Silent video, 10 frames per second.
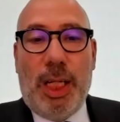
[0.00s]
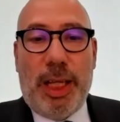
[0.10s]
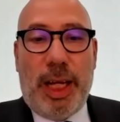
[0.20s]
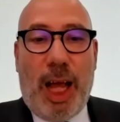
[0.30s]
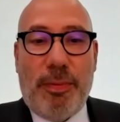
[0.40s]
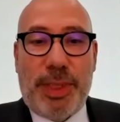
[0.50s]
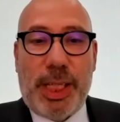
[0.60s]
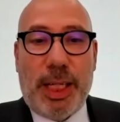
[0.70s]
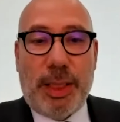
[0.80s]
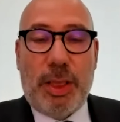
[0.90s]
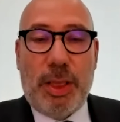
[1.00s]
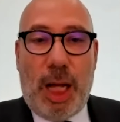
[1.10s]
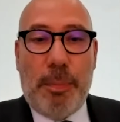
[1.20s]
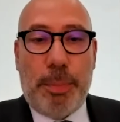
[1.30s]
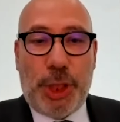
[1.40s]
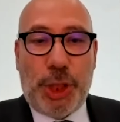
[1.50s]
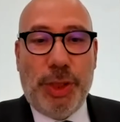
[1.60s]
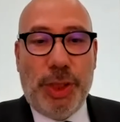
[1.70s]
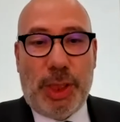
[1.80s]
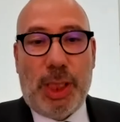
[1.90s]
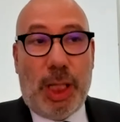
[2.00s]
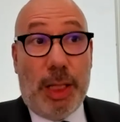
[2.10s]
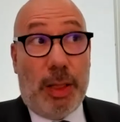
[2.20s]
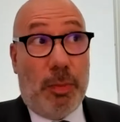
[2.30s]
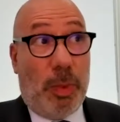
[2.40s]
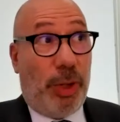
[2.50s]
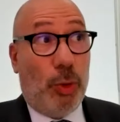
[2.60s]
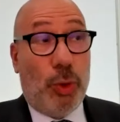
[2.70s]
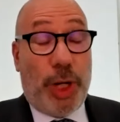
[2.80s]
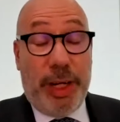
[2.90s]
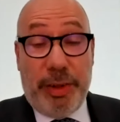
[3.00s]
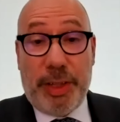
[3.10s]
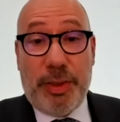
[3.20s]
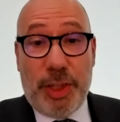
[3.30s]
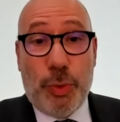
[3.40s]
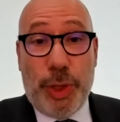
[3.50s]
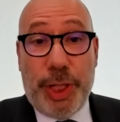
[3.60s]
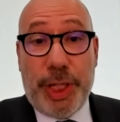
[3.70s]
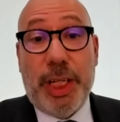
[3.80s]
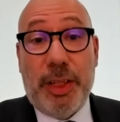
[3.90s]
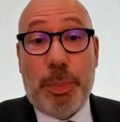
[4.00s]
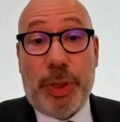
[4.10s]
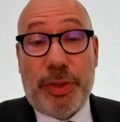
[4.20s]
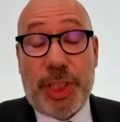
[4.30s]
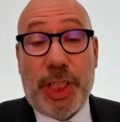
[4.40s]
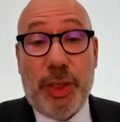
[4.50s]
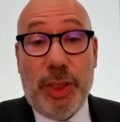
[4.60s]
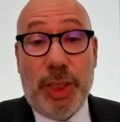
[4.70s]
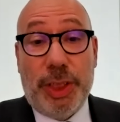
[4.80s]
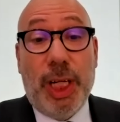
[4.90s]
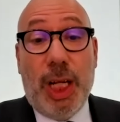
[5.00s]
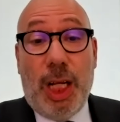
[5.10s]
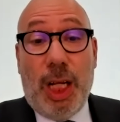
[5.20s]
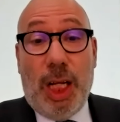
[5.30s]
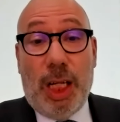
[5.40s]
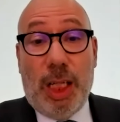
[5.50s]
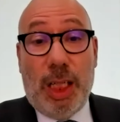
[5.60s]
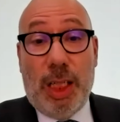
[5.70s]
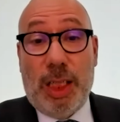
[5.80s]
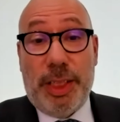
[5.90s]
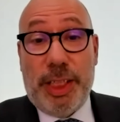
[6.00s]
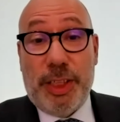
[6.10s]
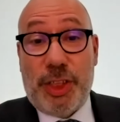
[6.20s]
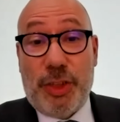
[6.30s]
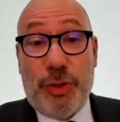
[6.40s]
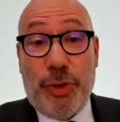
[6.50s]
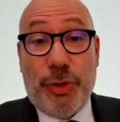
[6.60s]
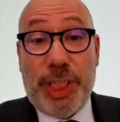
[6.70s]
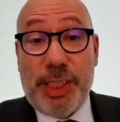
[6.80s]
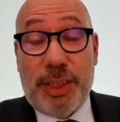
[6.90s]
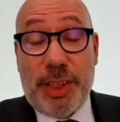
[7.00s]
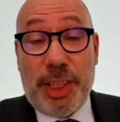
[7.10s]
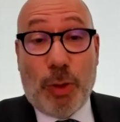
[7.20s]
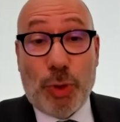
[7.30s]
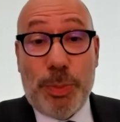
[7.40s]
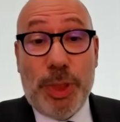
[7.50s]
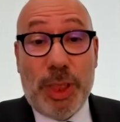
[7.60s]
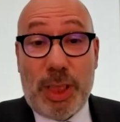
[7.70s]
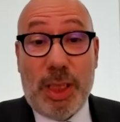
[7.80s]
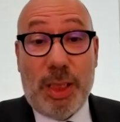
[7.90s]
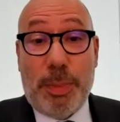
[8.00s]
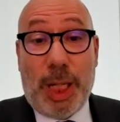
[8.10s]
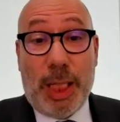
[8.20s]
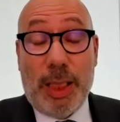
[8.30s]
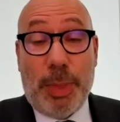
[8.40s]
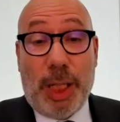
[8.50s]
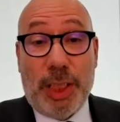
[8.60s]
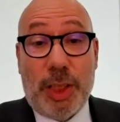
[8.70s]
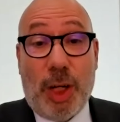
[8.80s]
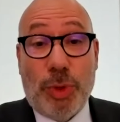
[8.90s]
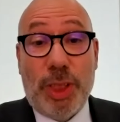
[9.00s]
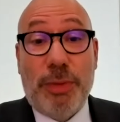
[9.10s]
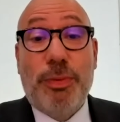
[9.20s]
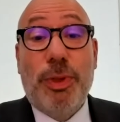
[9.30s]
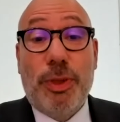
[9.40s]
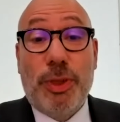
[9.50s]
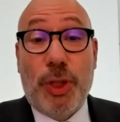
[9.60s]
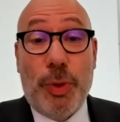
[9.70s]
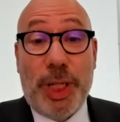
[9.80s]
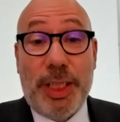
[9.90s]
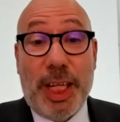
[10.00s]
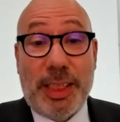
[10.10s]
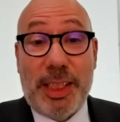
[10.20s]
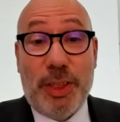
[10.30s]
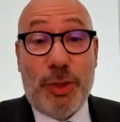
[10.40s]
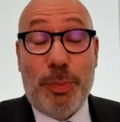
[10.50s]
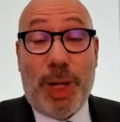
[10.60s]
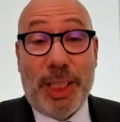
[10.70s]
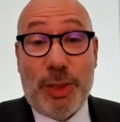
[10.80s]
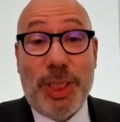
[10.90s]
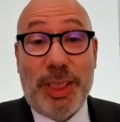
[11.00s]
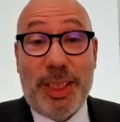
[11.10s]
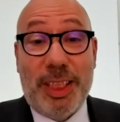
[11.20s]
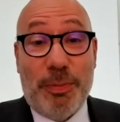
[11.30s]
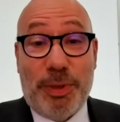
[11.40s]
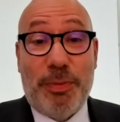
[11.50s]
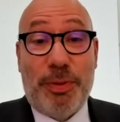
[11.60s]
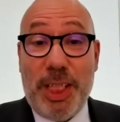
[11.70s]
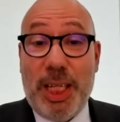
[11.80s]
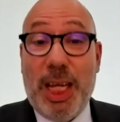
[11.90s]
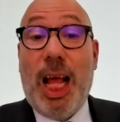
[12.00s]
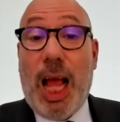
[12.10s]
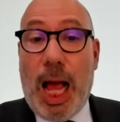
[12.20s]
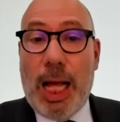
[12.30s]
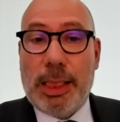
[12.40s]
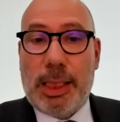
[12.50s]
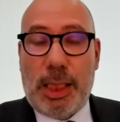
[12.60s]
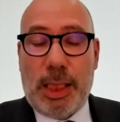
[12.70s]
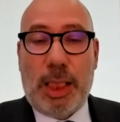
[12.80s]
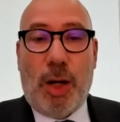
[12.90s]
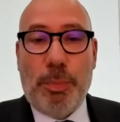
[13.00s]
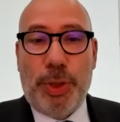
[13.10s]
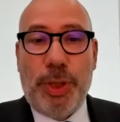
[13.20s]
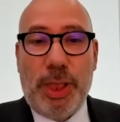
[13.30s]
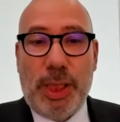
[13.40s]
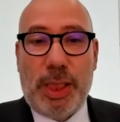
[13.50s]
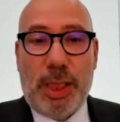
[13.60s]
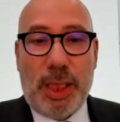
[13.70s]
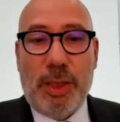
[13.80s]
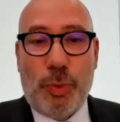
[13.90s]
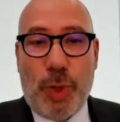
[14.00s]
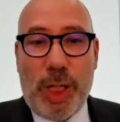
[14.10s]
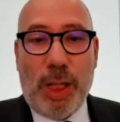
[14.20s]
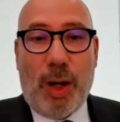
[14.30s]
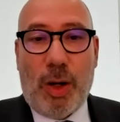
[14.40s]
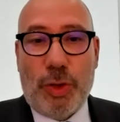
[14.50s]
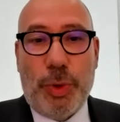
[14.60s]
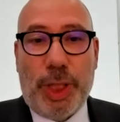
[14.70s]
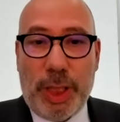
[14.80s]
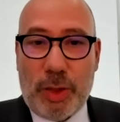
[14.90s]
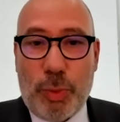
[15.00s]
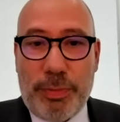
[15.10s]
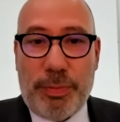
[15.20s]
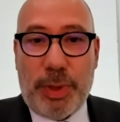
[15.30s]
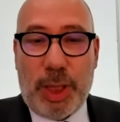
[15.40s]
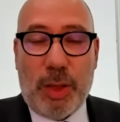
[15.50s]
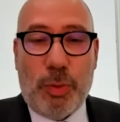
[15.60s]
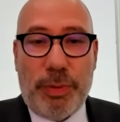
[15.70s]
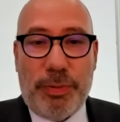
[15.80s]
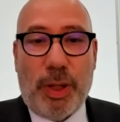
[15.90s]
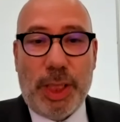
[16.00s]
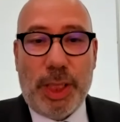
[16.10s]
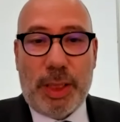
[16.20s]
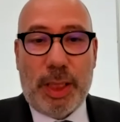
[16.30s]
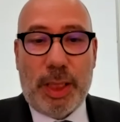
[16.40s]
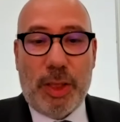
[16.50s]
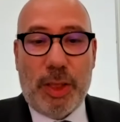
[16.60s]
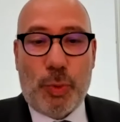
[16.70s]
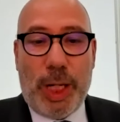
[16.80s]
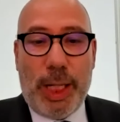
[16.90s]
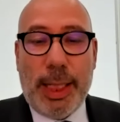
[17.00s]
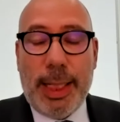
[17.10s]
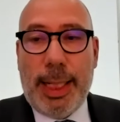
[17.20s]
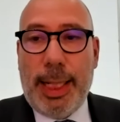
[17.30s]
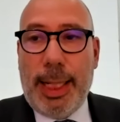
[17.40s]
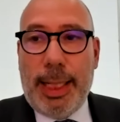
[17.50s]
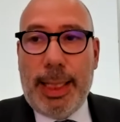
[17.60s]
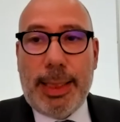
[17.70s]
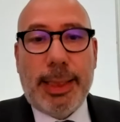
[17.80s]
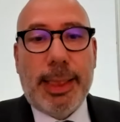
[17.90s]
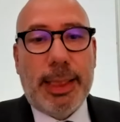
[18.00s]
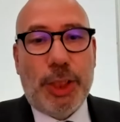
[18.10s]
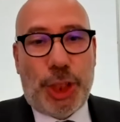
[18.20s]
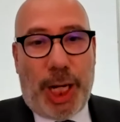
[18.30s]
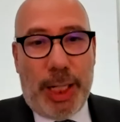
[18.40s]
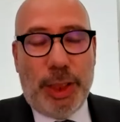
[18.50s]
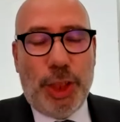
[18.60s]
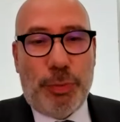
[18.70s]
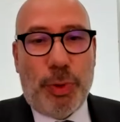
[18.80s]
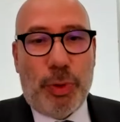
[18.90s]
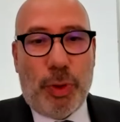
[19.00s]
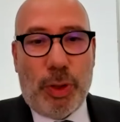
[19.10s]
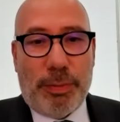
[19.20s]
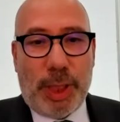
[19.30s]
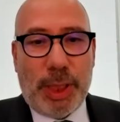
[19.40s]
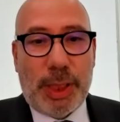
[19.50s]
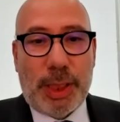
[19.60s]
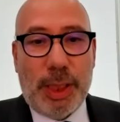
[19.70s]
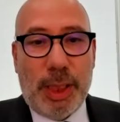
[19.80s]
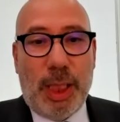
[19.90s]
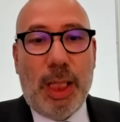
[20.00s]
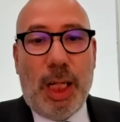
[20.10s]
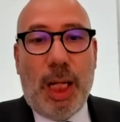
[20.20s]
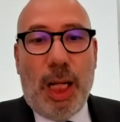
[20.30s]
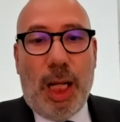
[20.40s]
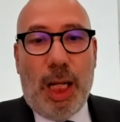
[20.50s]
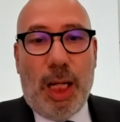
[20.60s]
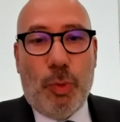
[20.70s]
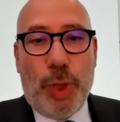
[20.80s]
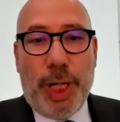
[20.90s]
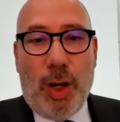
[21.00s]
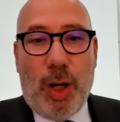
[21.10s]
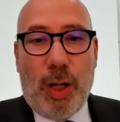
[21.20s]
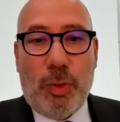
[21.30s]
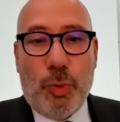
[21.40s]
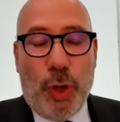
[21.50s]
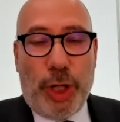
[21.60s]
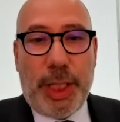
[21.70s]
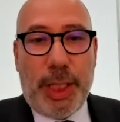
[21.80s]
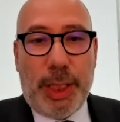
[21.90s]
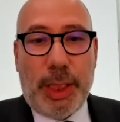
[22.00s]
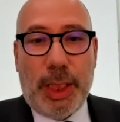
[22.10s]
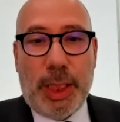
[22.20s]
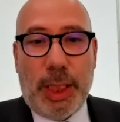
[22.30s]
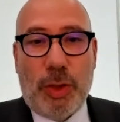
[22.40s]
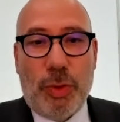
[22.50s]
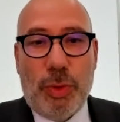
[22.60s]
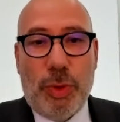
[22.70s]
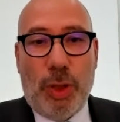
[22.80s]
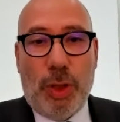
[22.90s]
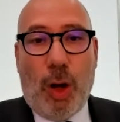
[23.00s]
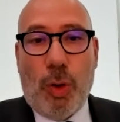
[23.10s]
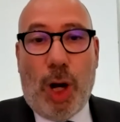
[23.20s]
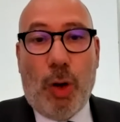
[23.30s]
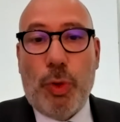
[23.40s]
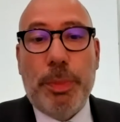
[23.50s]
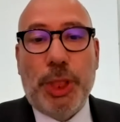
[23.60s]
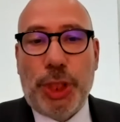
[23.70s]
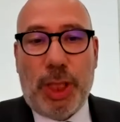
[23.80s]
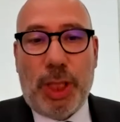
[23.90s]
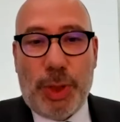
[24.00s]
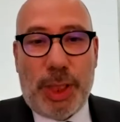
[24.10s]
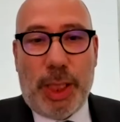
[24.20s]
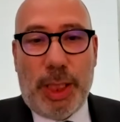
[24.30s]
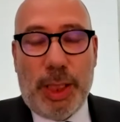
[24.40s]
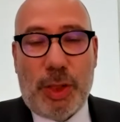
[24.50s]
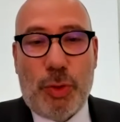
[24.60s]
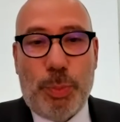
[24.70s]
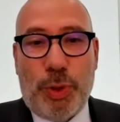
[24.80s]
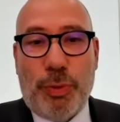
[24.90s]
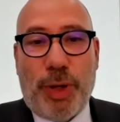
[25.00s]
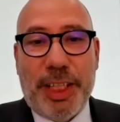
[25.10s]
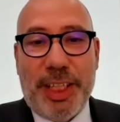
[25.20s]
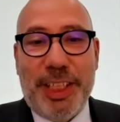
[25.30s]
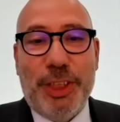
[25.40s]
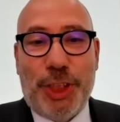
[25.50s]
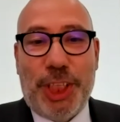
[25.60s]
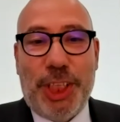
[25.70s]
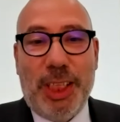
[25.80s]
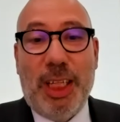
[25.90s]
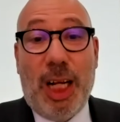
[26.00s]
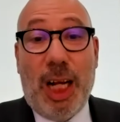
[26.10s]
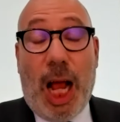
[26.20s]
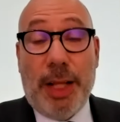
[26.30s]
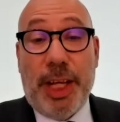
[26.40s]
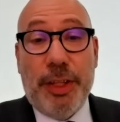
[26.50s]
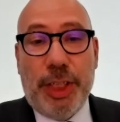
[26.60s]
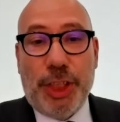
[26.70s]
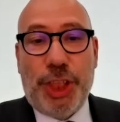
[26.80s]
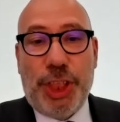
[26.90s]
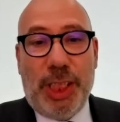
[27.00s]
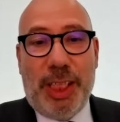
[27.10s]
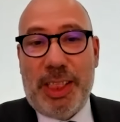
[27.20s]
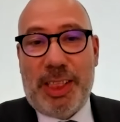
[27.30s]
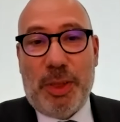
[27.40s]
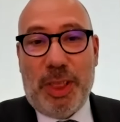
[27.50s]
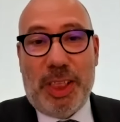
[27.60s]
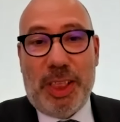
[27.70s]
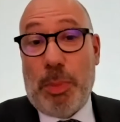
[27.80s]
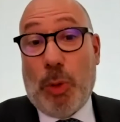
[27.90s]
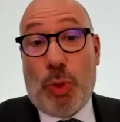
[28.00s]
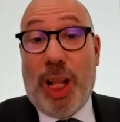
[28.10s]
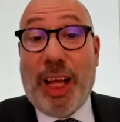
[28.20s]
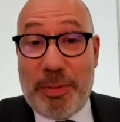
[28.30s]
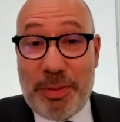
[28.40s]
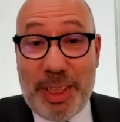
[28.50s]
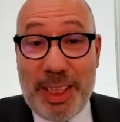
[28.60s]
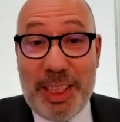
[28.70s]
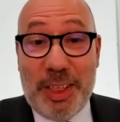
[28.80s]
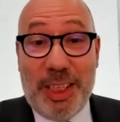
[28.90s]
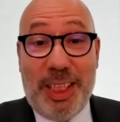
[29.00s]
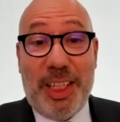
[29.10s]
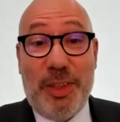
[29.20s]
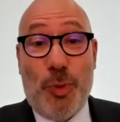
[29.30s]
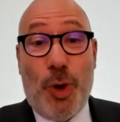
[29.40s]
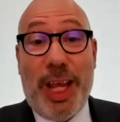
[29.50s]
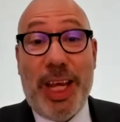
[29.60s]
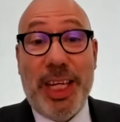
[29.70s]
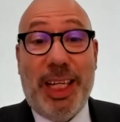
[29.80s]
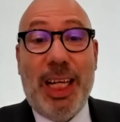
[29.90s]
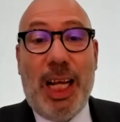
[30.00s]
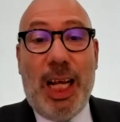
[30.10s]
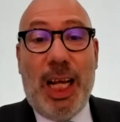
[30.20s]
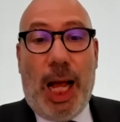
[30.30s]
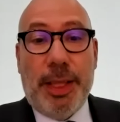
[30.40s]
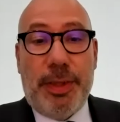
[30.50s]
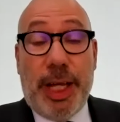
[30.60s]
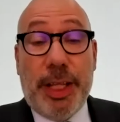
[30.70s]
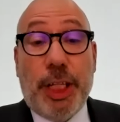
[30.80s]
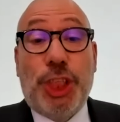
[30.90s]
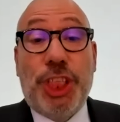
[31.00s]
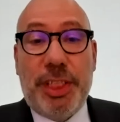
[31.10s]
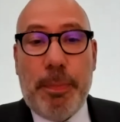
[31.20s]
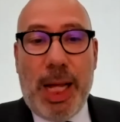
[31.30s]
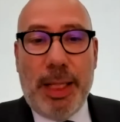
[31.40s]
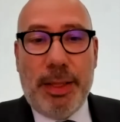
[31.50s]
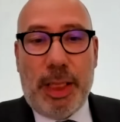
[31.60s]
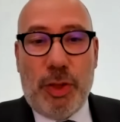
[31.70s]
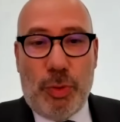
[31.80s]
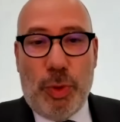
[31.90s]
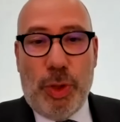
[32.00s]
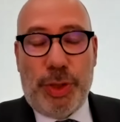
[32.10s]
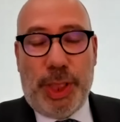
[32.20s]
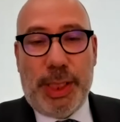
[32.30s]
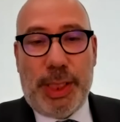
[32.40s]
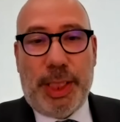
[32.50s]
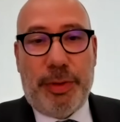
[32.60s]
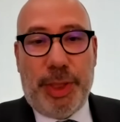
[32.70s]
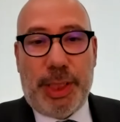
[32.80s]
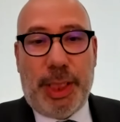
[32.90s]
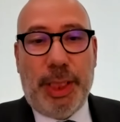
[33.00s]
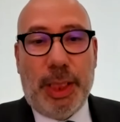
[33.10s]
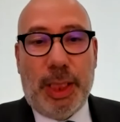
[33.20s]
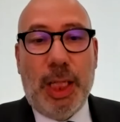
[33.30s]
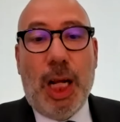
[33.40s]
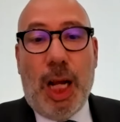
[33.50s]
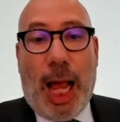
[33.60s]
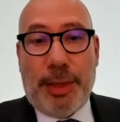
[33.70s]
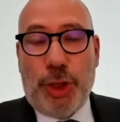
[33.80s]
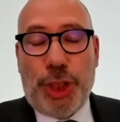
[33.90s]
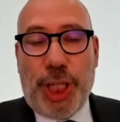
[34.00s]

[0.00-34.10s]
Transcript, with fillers: They have set ambitions. And if I look here in the UAE in particular, uh, there's the recent announcement uh, by, by the country for going net zero by 2050, as uh, companies as well are doing it. We've, we've done it as well. This is a challenge for all of us. Uh, we are working uh, to uh, our, our, mission, I would say, is to provide energy and energy is, uh, is about life in a, in a way. And energy demand in the world is increasing. And the